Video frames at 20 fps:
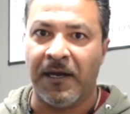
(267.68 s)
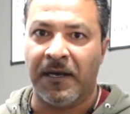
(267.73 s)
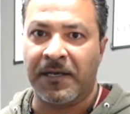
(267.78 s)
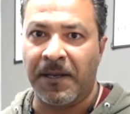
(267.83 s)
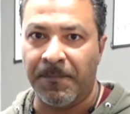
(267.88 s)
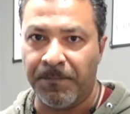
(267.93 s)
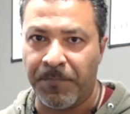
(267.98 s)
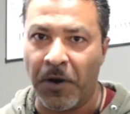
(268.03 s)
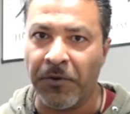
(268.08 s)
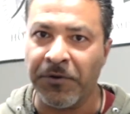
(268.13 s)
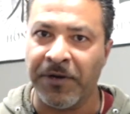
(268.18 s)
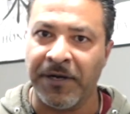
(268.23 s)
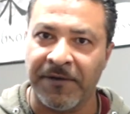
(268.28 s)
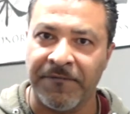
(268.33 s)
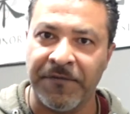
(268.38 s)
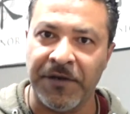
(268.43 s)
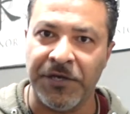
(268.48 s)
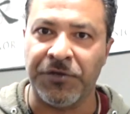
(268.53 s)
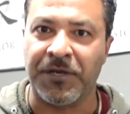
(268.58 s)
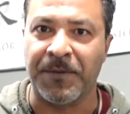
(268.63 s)
component
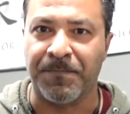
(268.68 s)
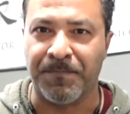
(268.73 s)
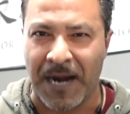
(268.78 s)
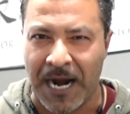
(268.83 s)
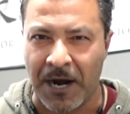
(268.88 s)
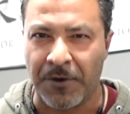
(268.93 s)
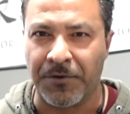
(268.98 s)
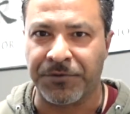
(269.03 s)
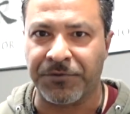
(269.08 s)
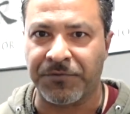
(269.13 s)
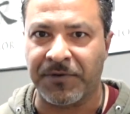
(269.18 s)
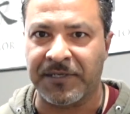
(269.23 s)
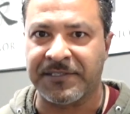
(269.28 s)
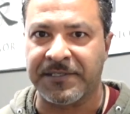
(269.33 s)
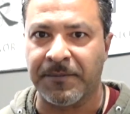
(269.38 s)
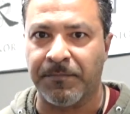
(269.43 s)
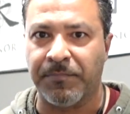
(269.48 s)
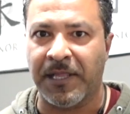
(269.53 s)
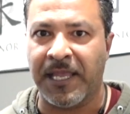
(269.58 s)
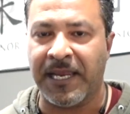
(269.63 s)
of it. You could power thrust
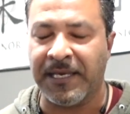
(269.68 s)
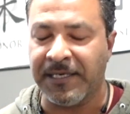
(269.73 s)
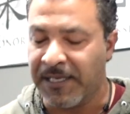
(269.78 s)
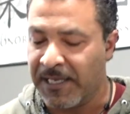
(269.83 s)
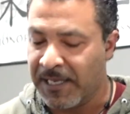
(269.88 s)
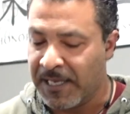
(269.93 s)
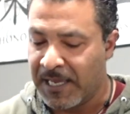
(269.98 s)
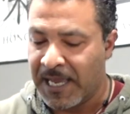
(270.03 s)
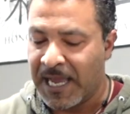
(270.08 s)
the blade.